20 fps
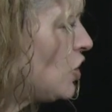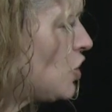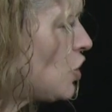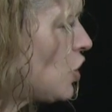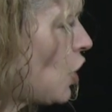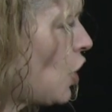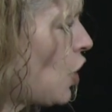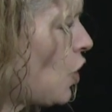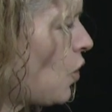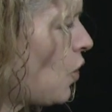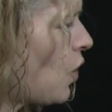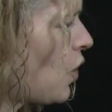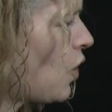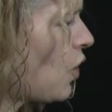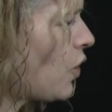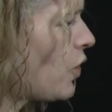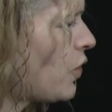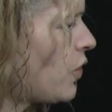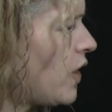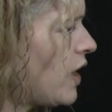So
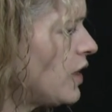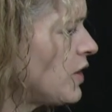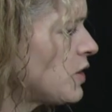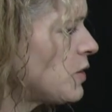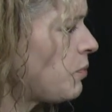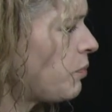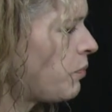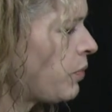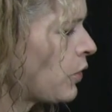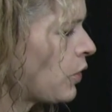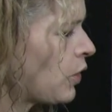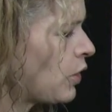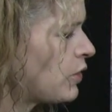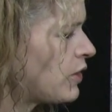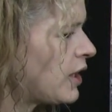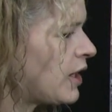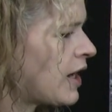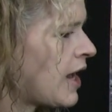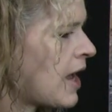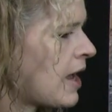this
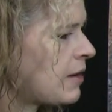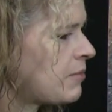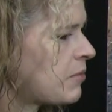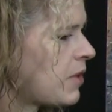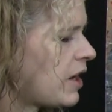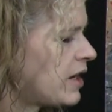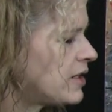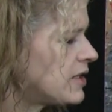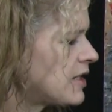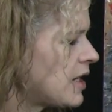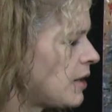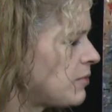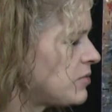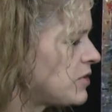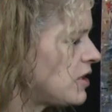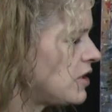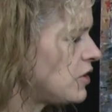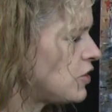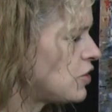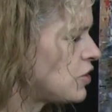bird that I'm
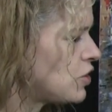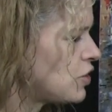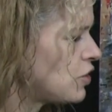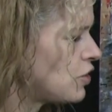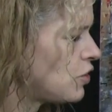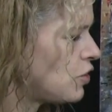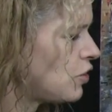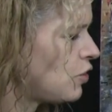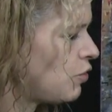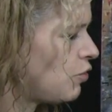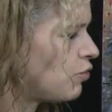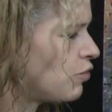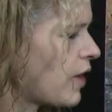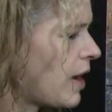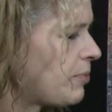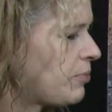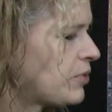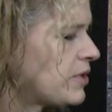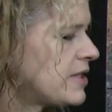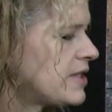attempting to
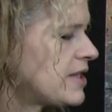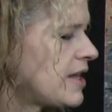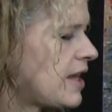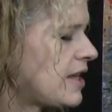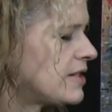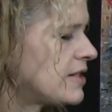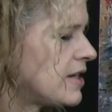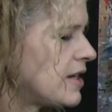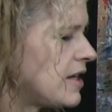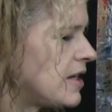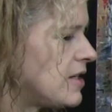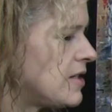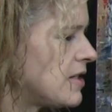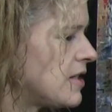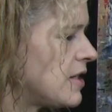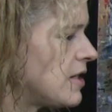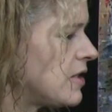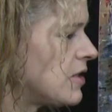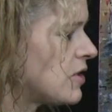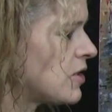represent
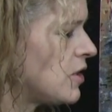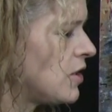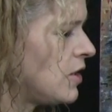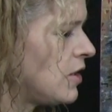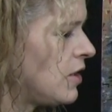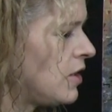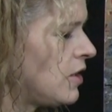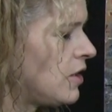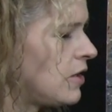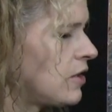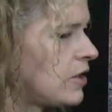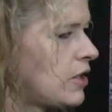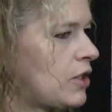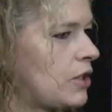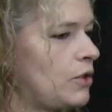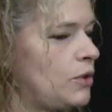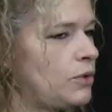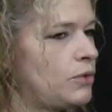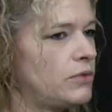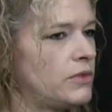is this
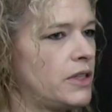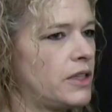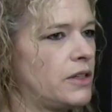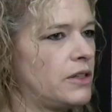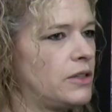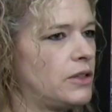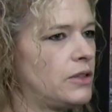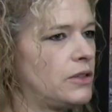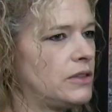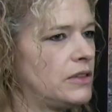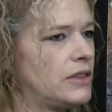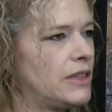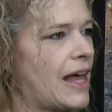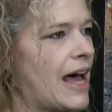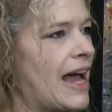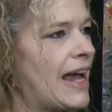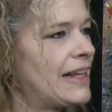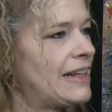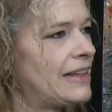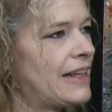cute little
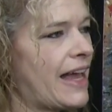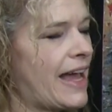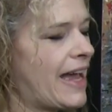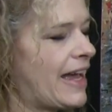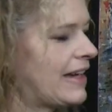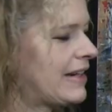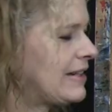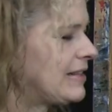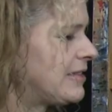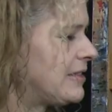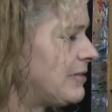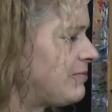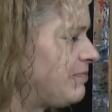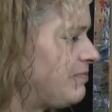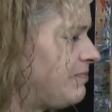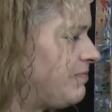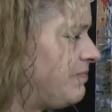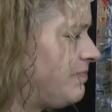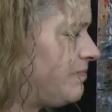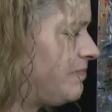lilac
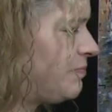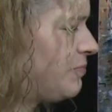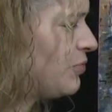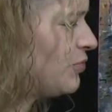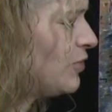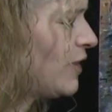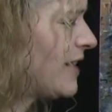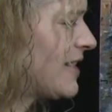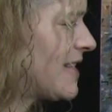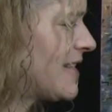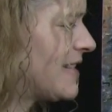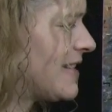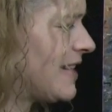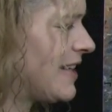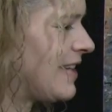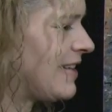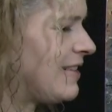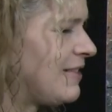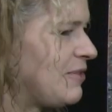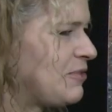
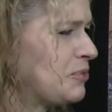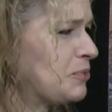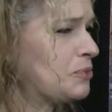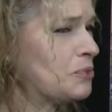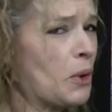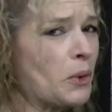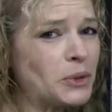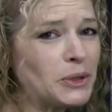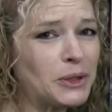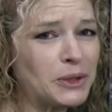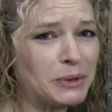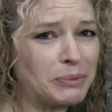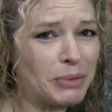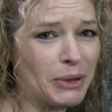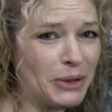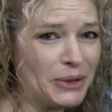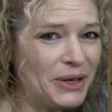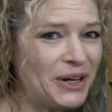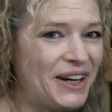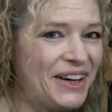breasted roller
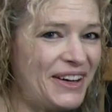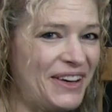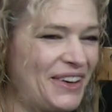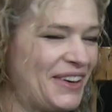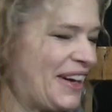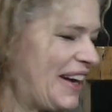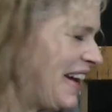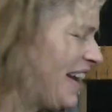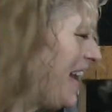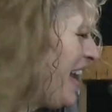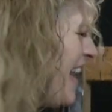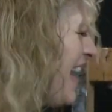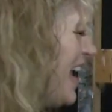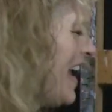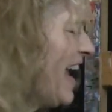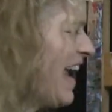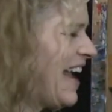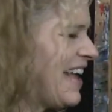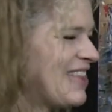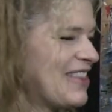bird.
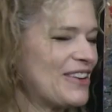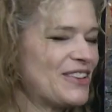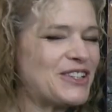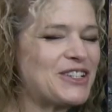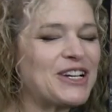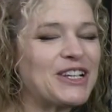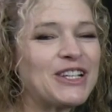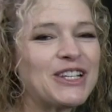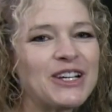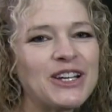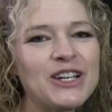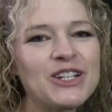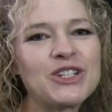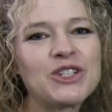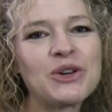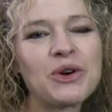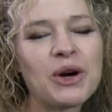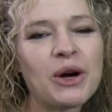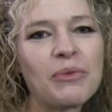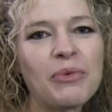And they're just
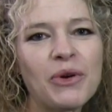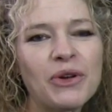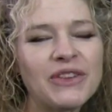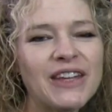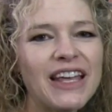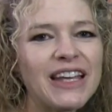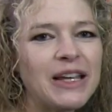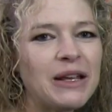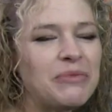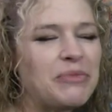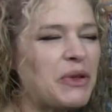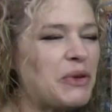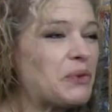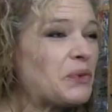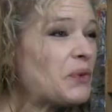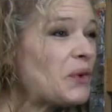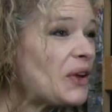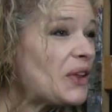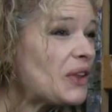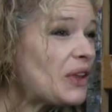adorable, and they can be
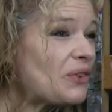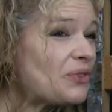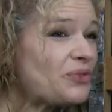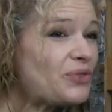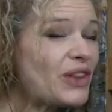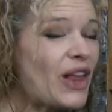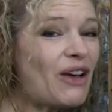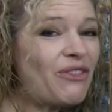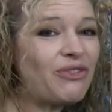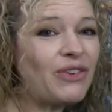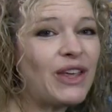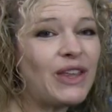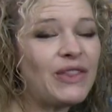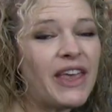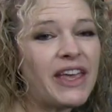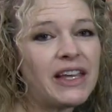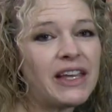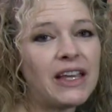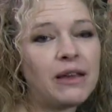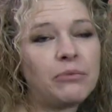really fluffy,
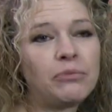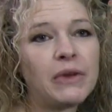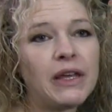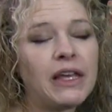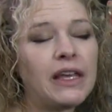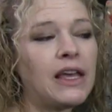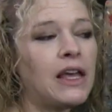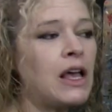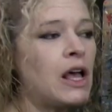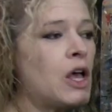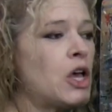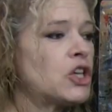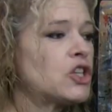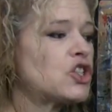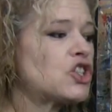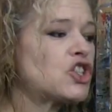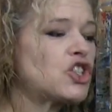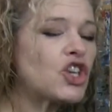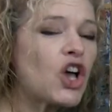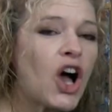they can be
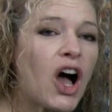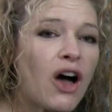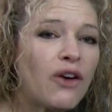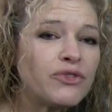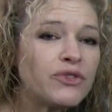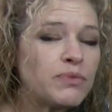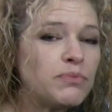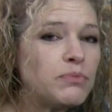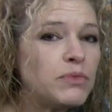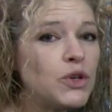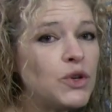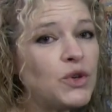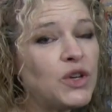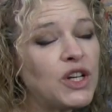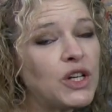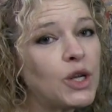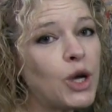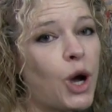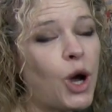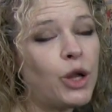soft
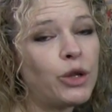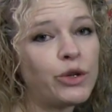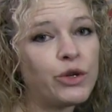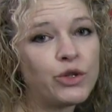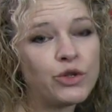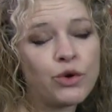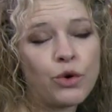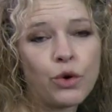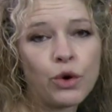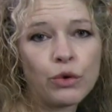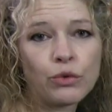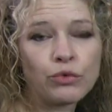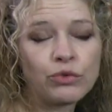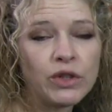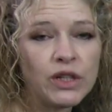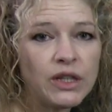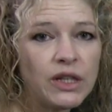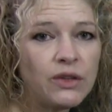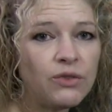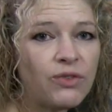muted colors or
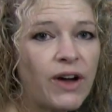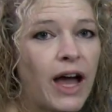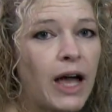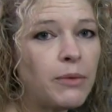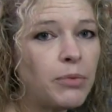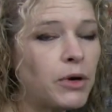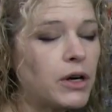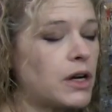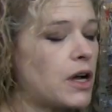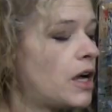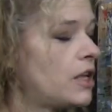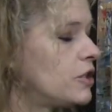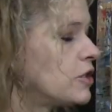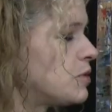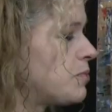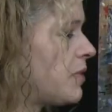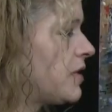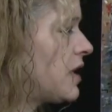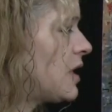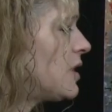really vibrant
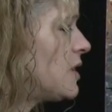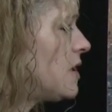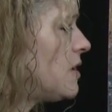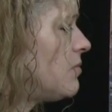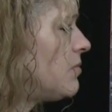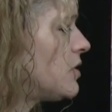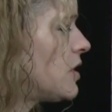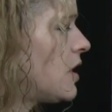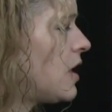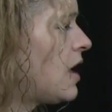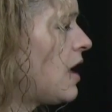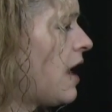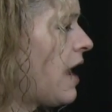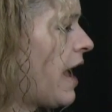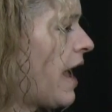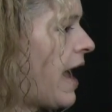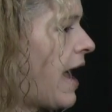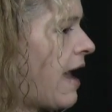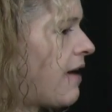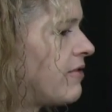colors, but they seem to
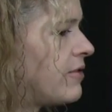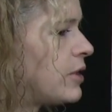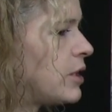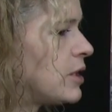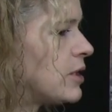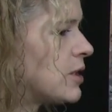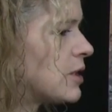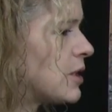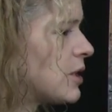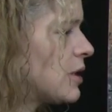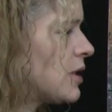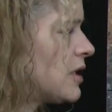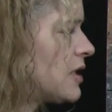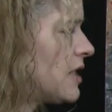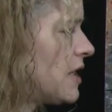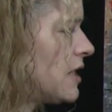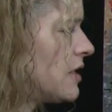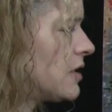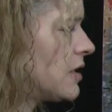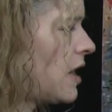have this
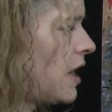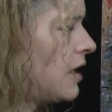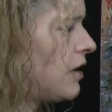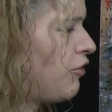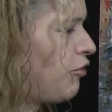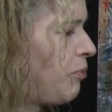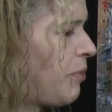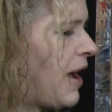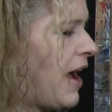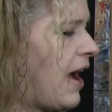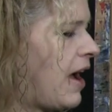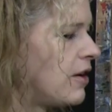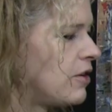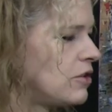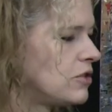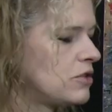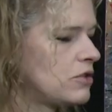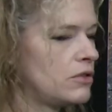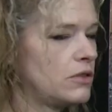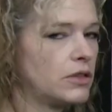distinct kind of
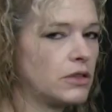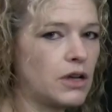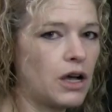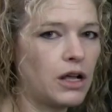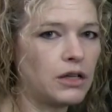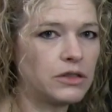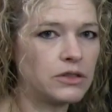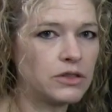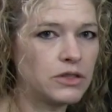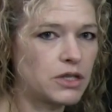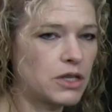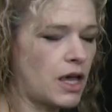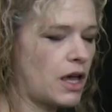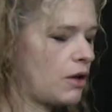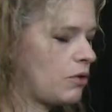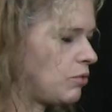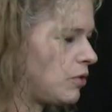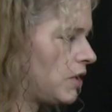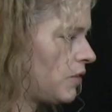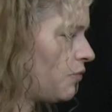pattern to the colors
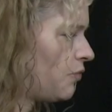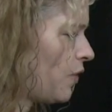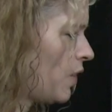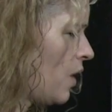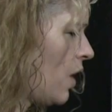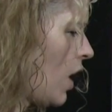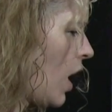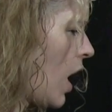that we've